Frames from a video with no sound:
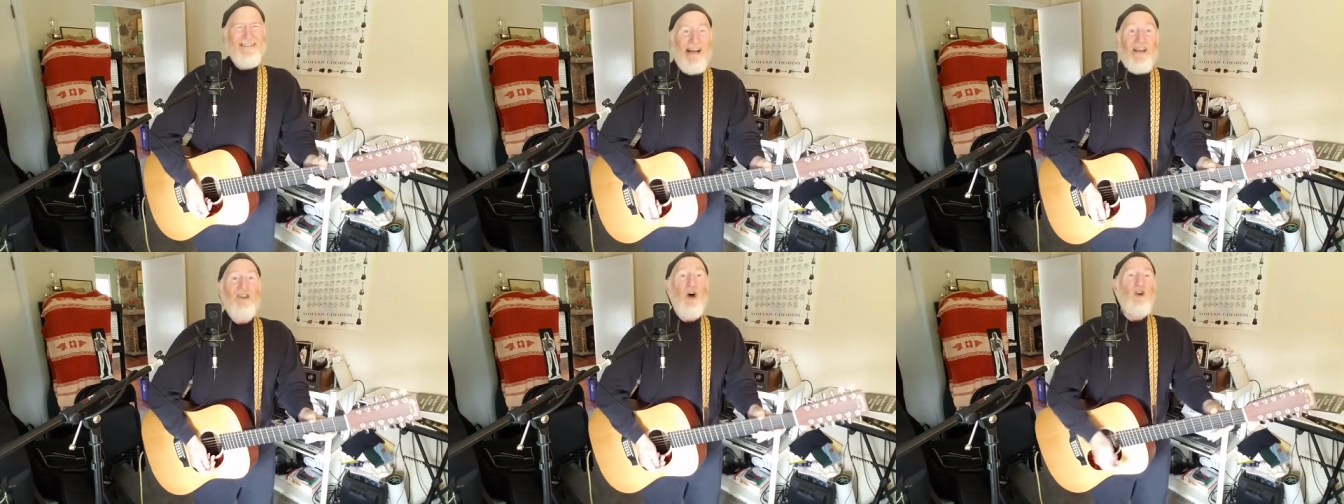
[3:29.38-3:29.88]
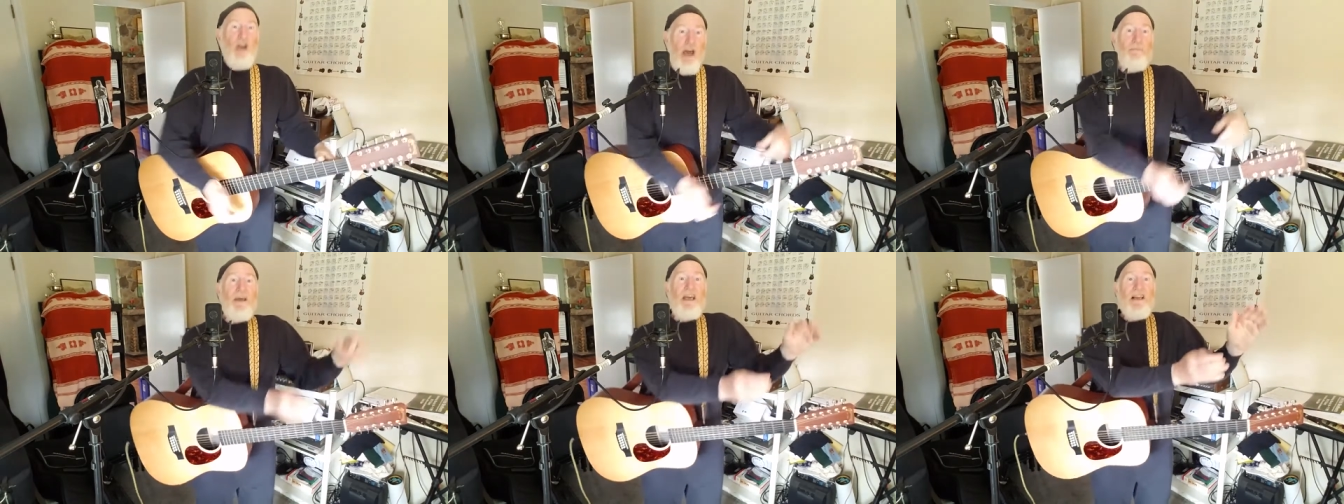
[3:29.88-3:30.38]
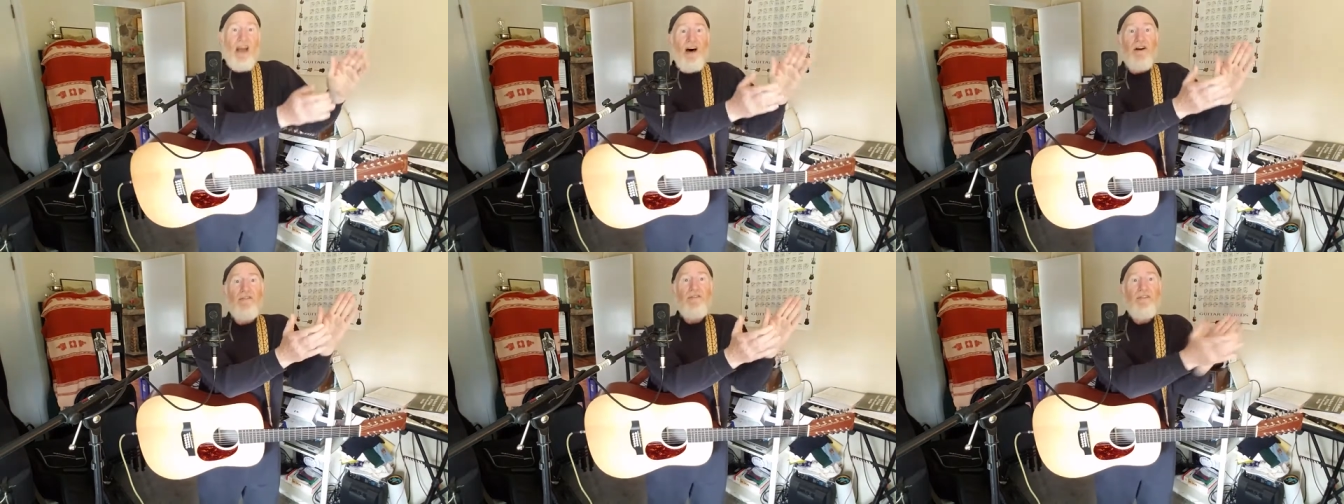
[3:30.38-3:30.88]
So give me
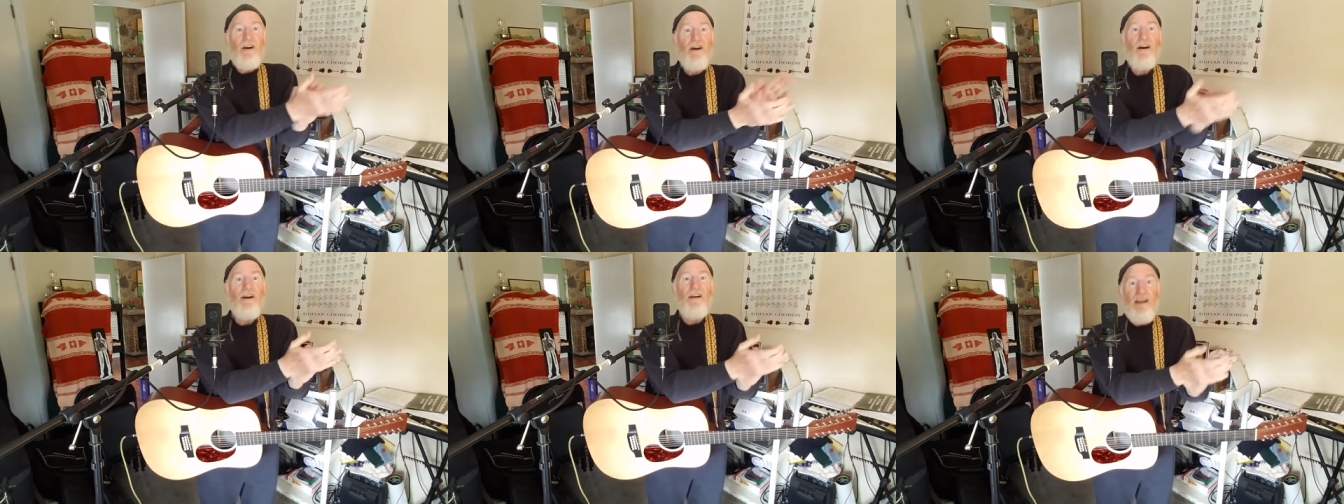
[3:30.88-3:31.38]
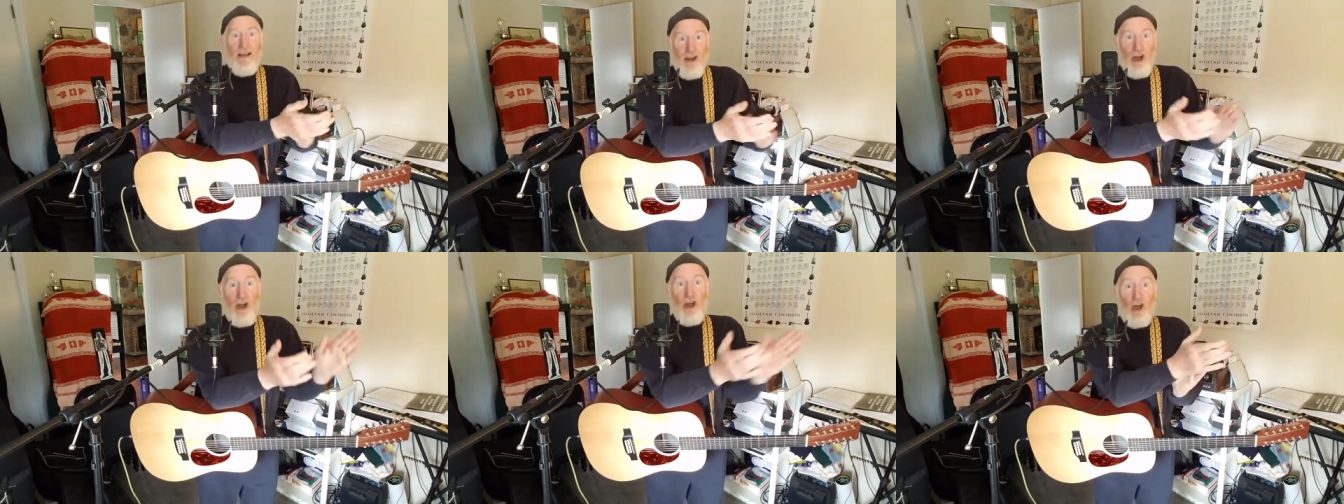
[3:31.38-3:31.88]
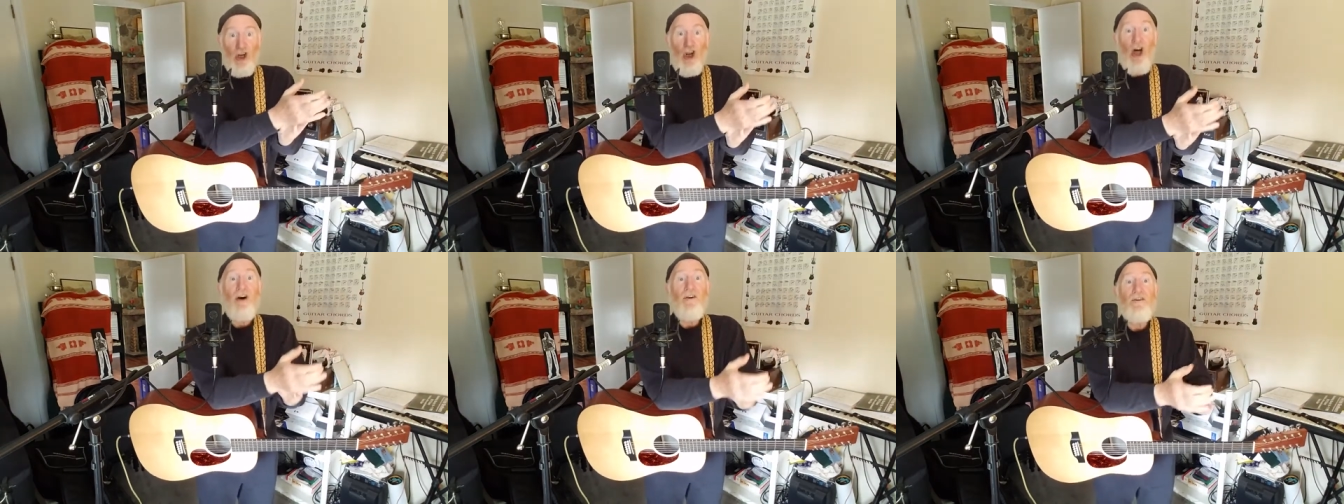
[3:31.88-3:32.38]
love, hey
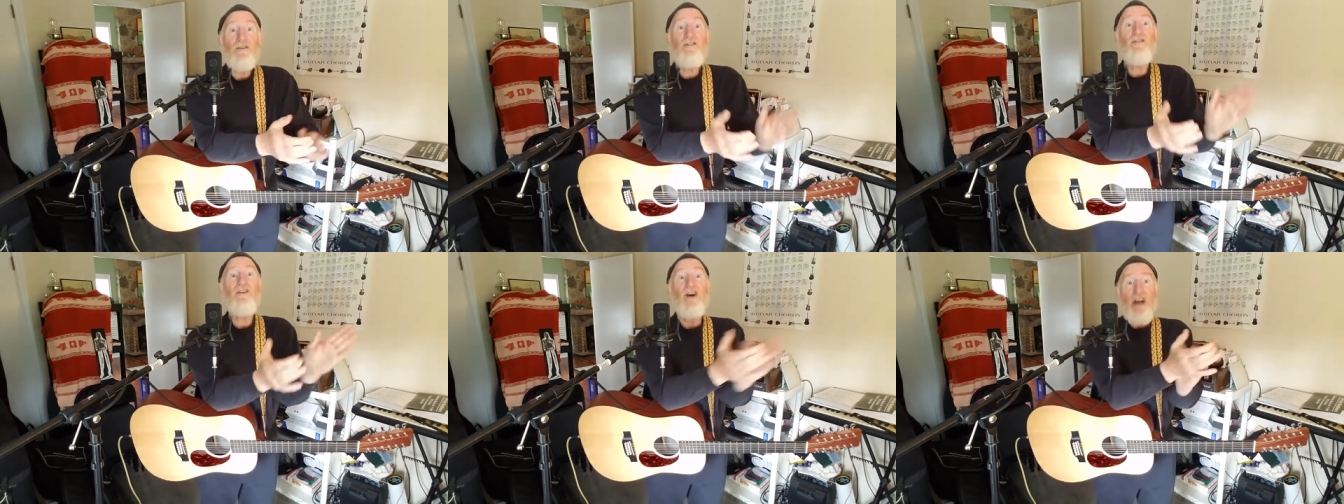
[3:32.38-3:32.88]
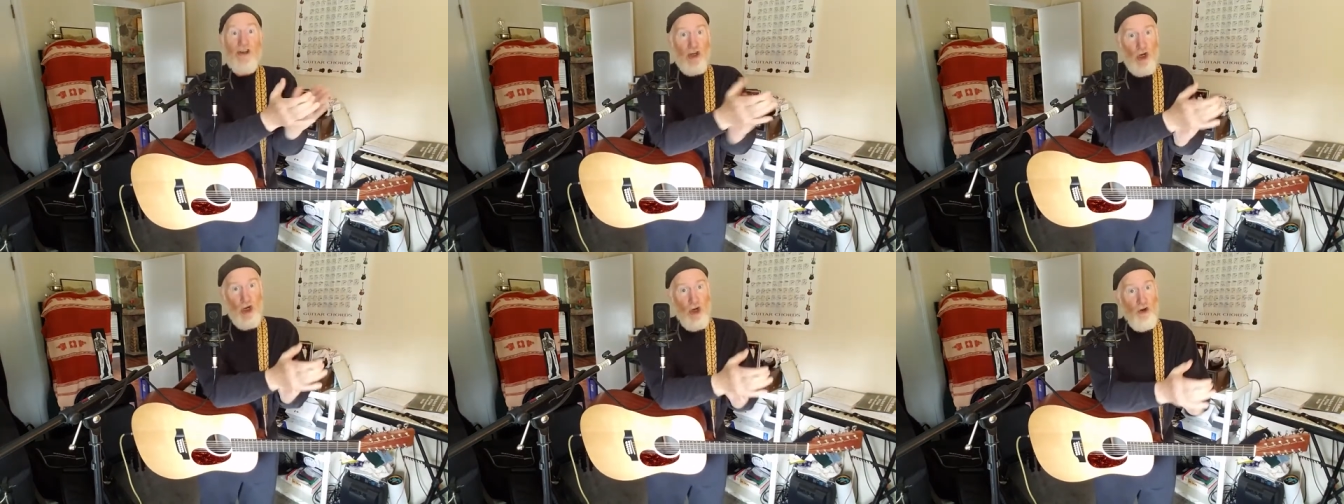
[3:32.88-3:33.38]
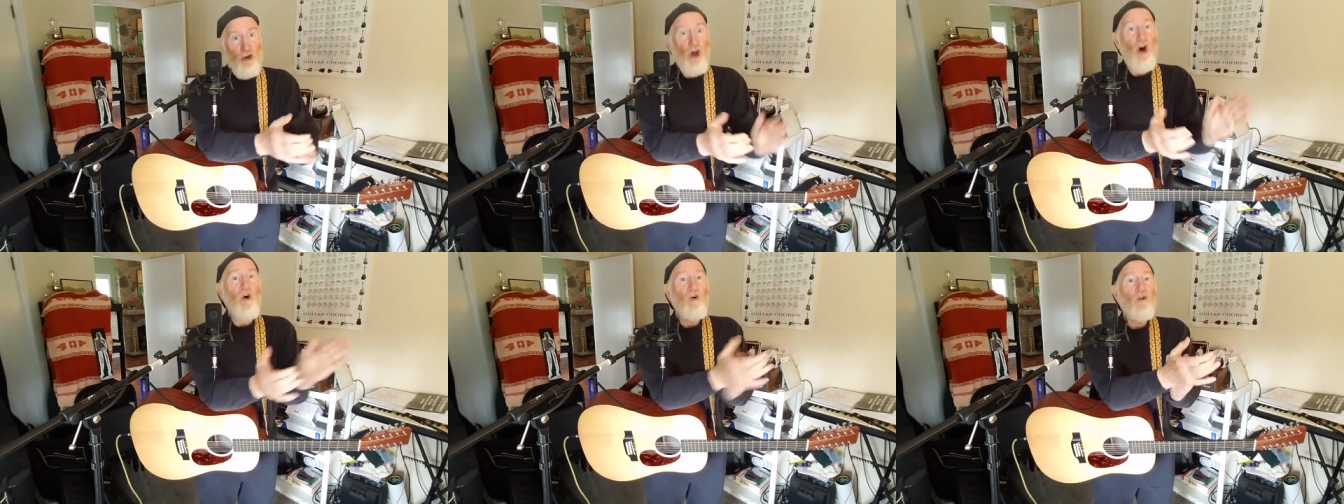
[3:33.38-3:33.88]
love, share your